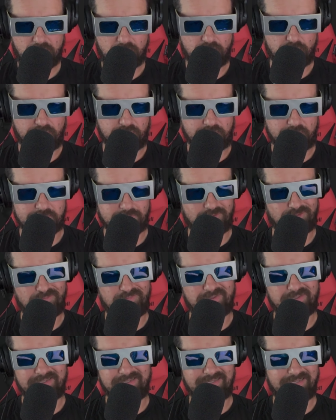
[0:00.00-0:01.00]
but it gets a little
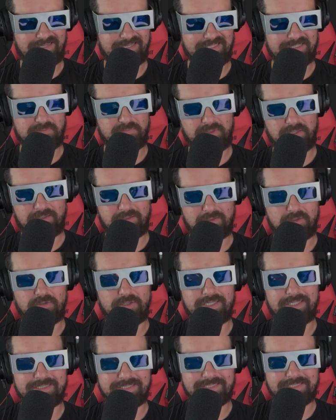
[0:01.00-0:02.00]
bit, it gets a bit a
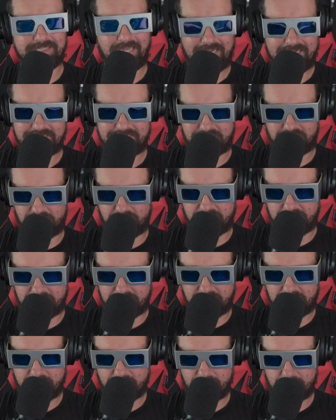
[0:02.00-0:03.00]
little insane to
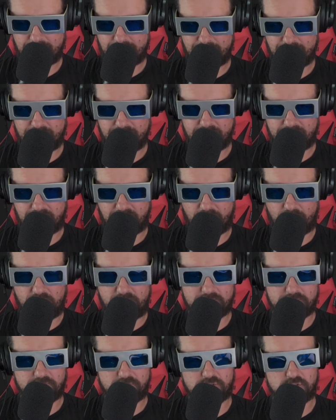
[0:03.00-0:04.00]
me that we
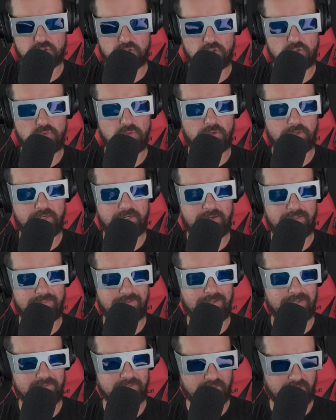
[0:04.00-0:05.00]
can just chew on
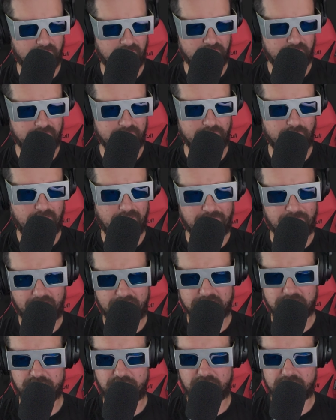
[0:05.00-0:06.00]
anything that anything
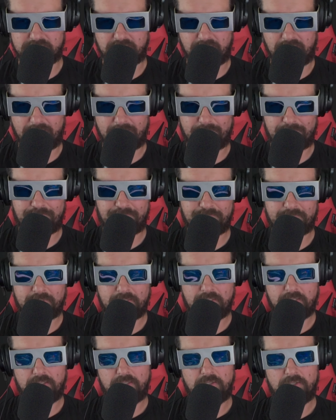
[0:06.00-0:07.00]
anybody spits out.
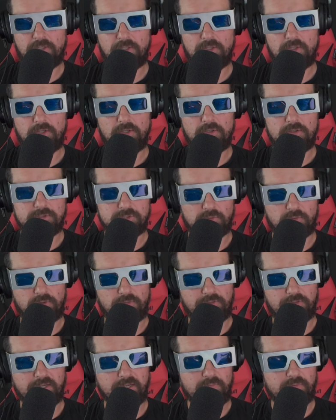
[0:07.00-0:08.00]
So
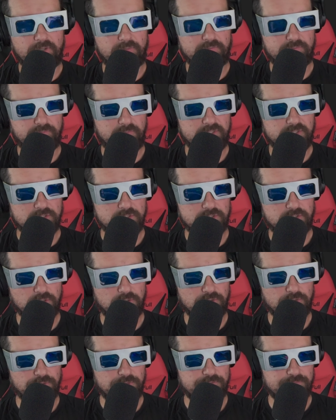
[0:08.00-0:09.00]
one thing I want to mention
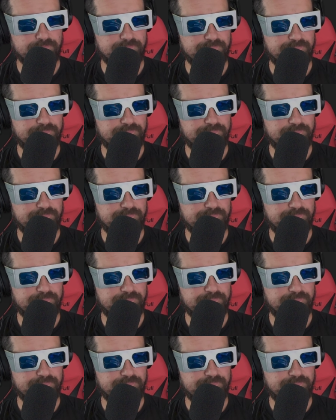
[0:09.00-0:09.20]
too.